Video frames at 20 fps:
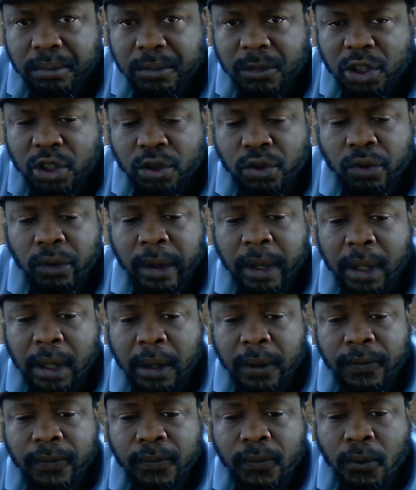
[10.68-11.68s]

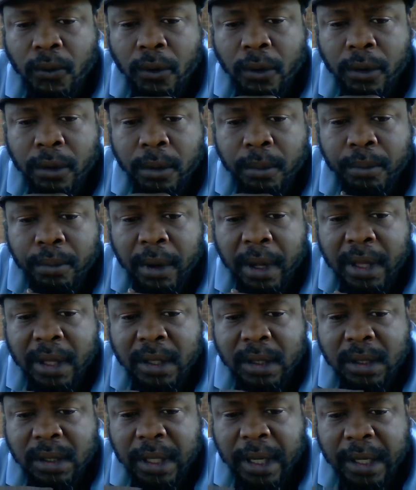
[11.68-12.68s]
strictly for the
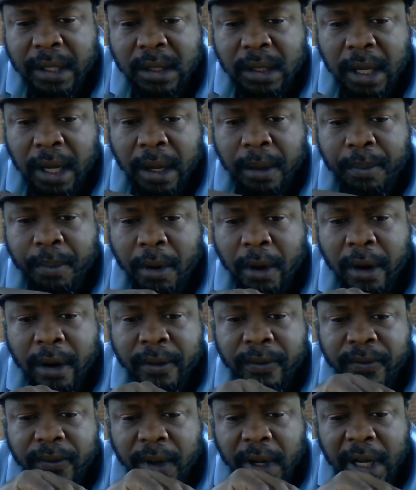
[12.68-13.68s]
brothers that's part
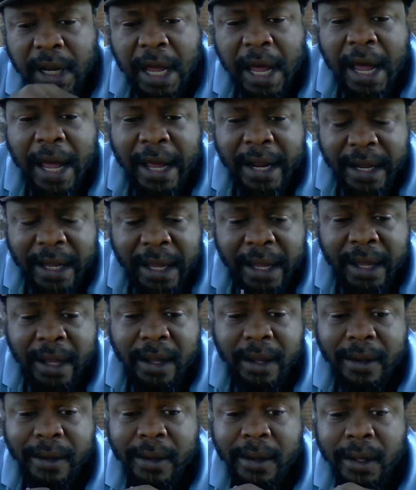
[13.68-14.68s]
of Achad Inc.
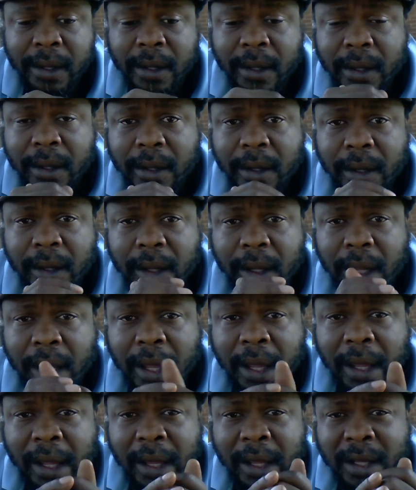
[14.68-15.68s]

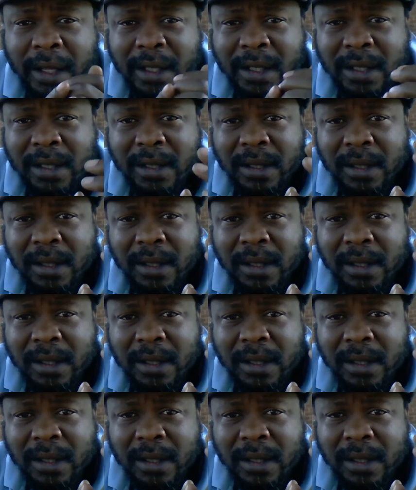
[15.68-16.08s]
And